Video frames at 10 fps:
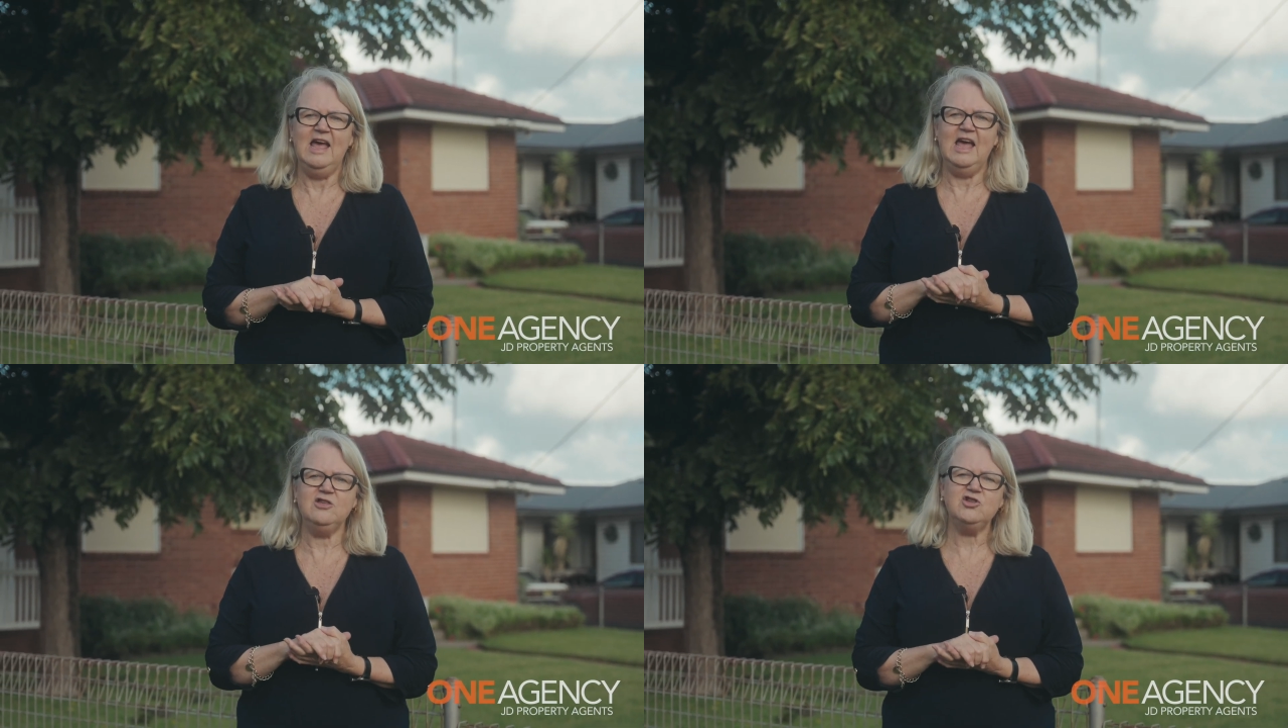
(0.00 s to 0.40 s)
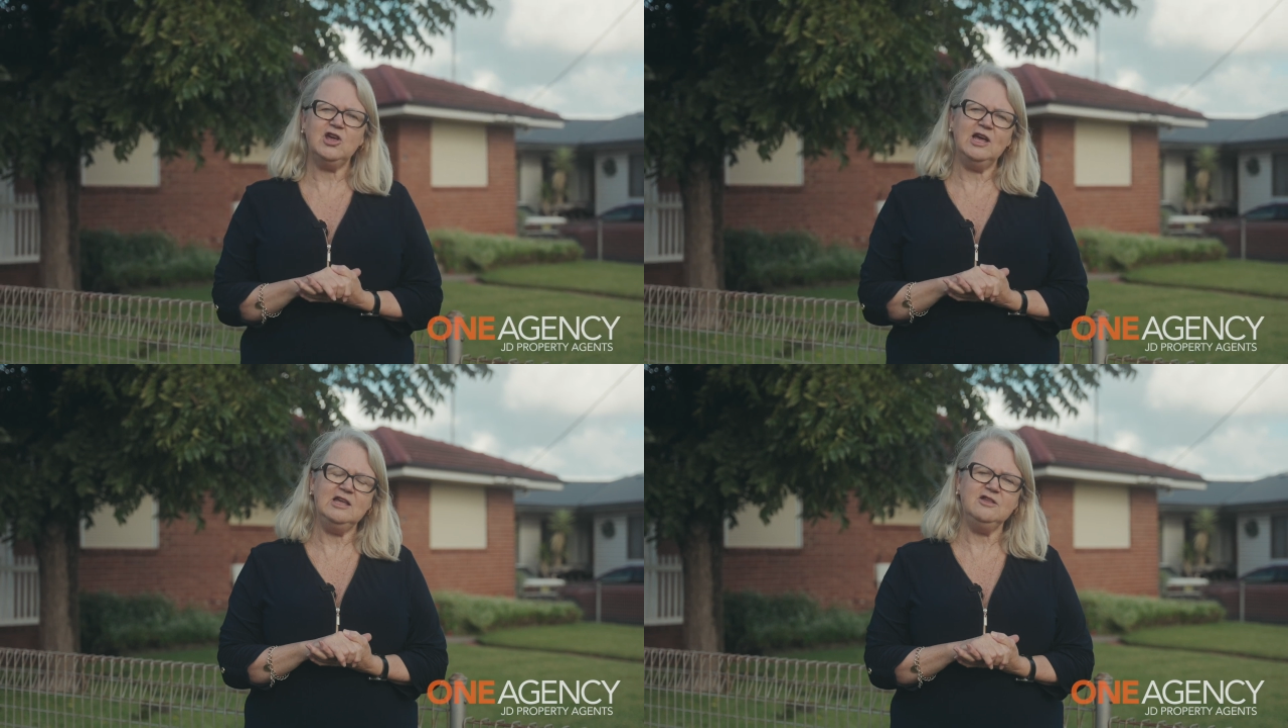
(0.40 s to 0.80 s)
and
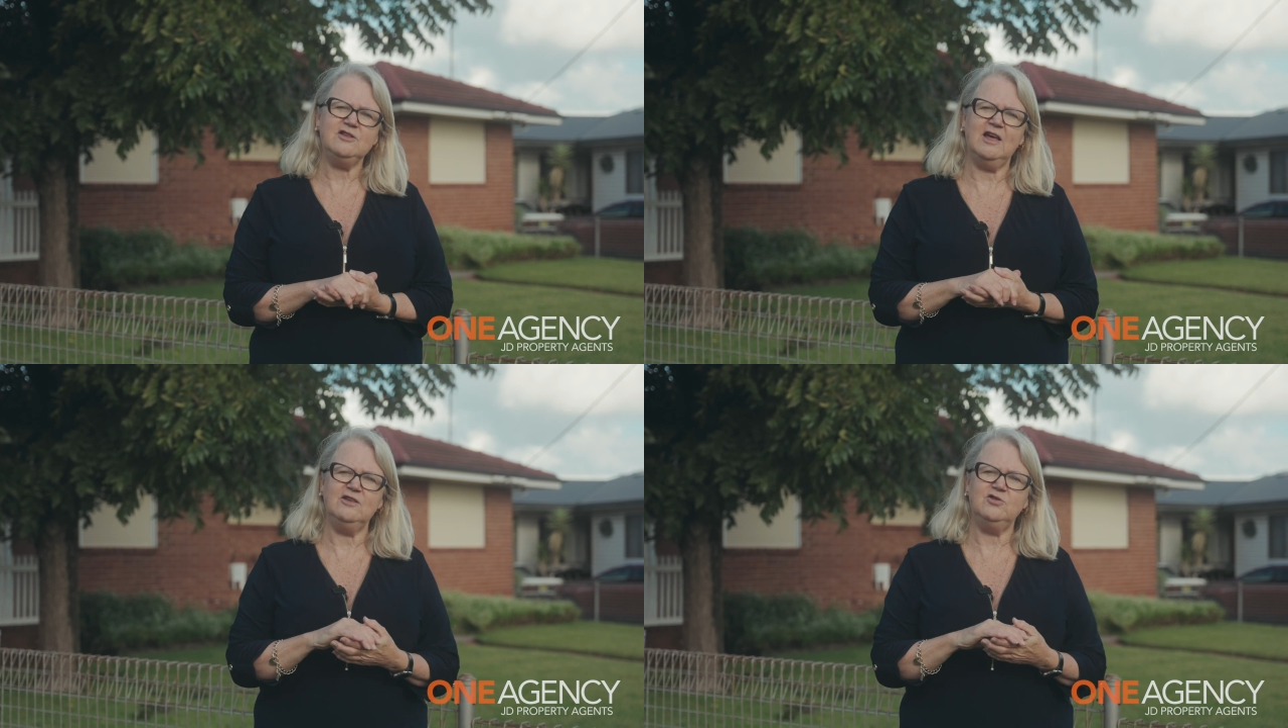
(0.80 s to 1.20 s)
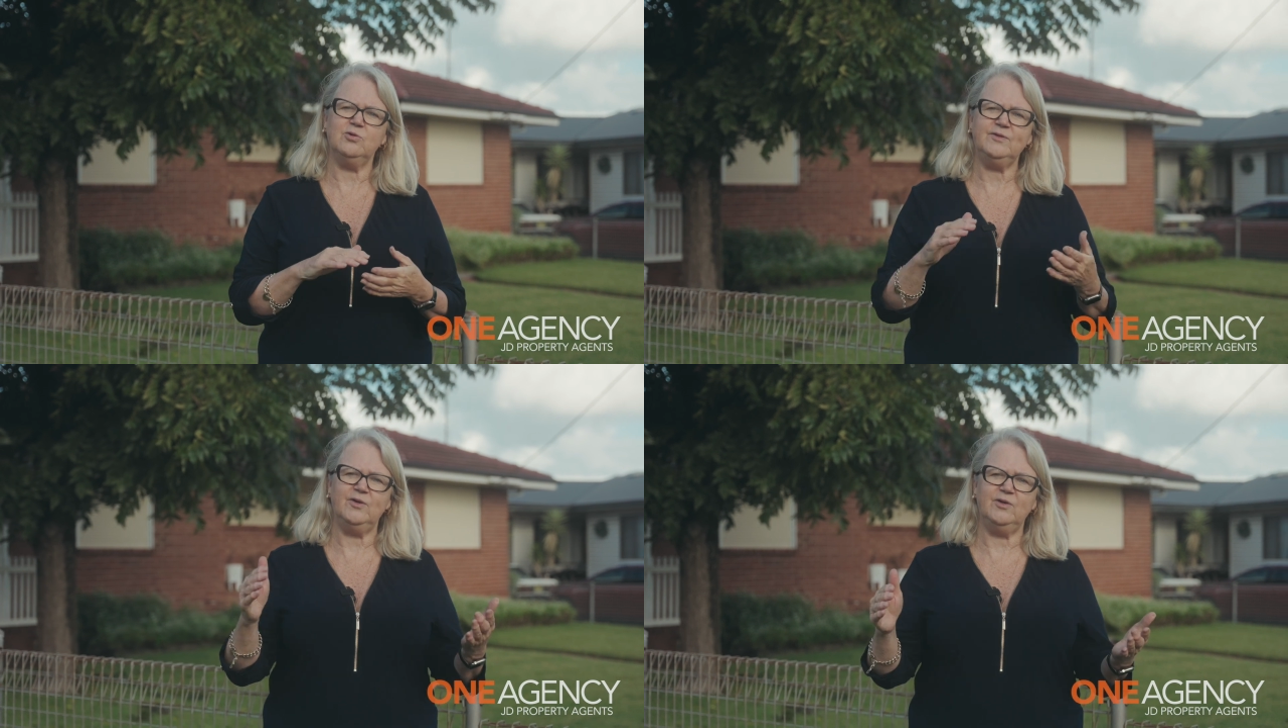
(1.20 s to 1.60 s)
change as
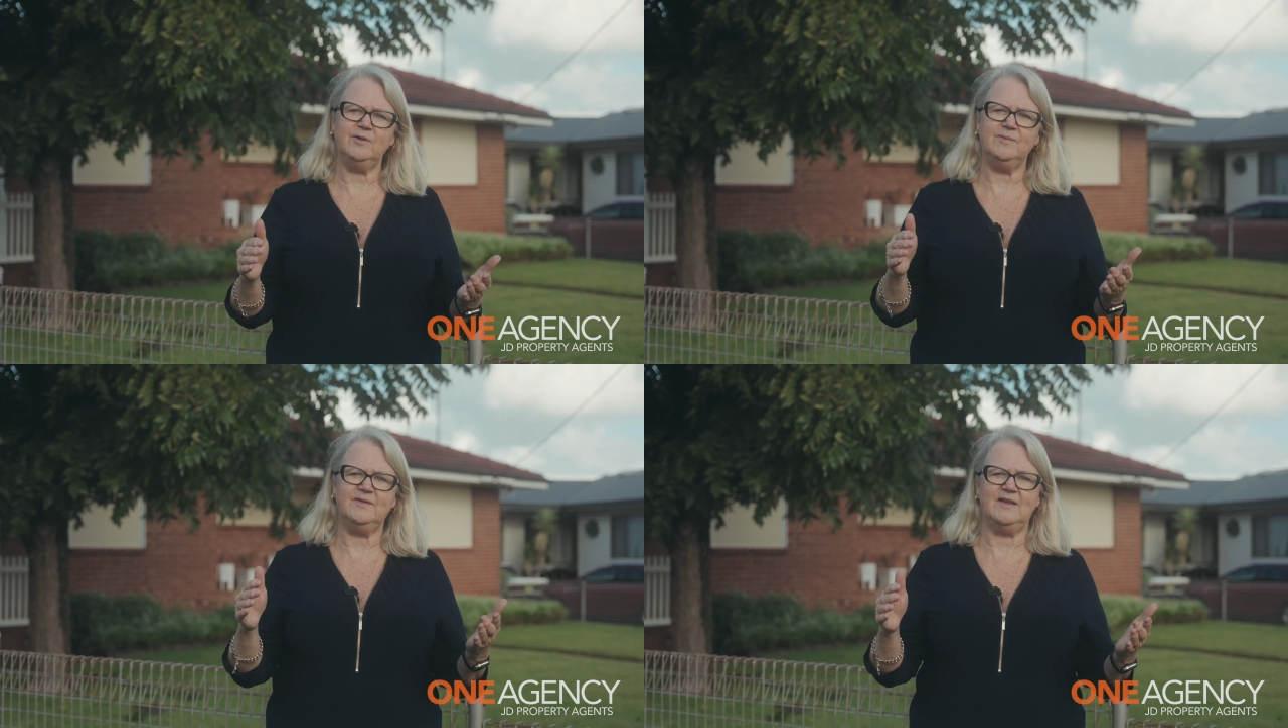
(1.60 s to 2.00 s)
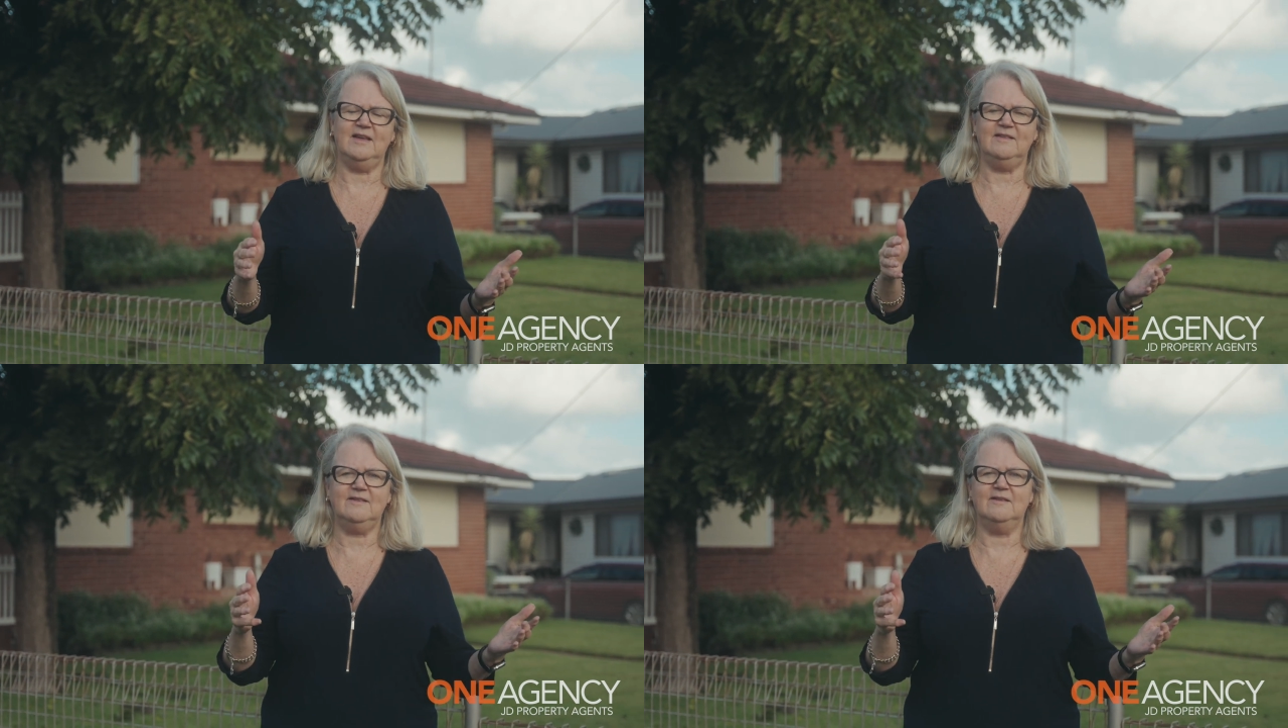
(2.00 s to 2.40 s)
your
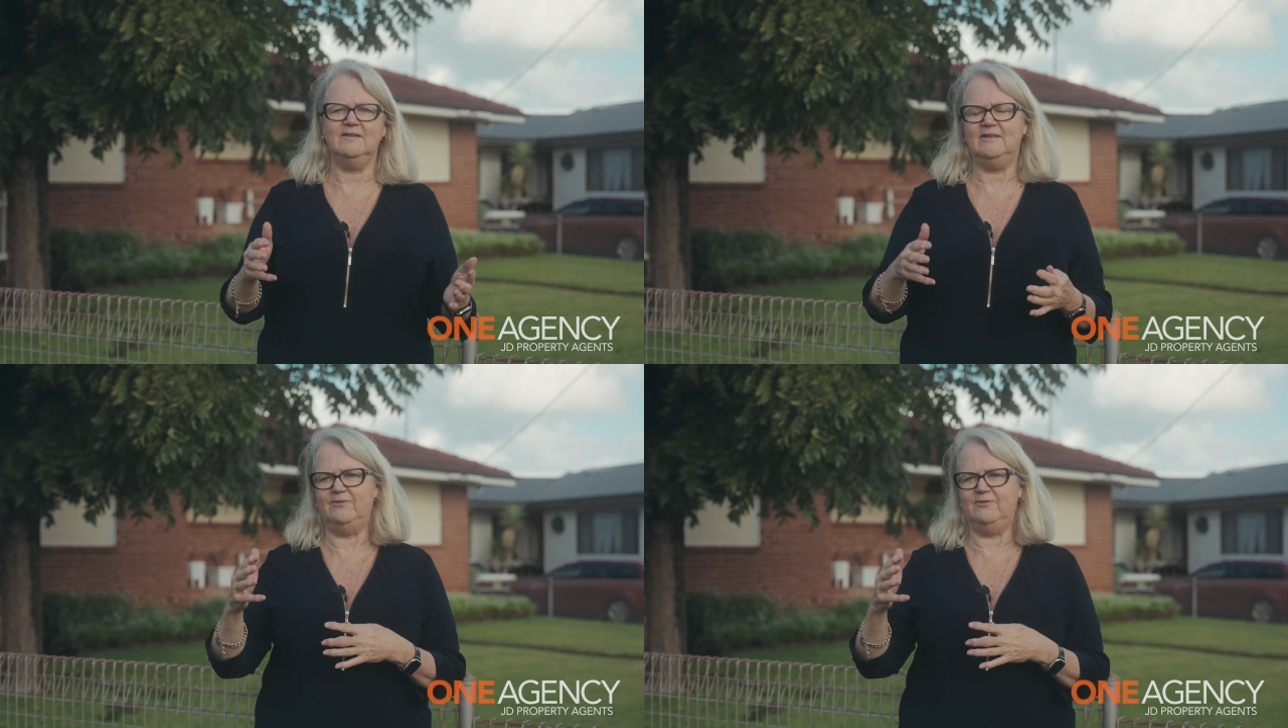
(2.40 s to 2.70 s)
circumstances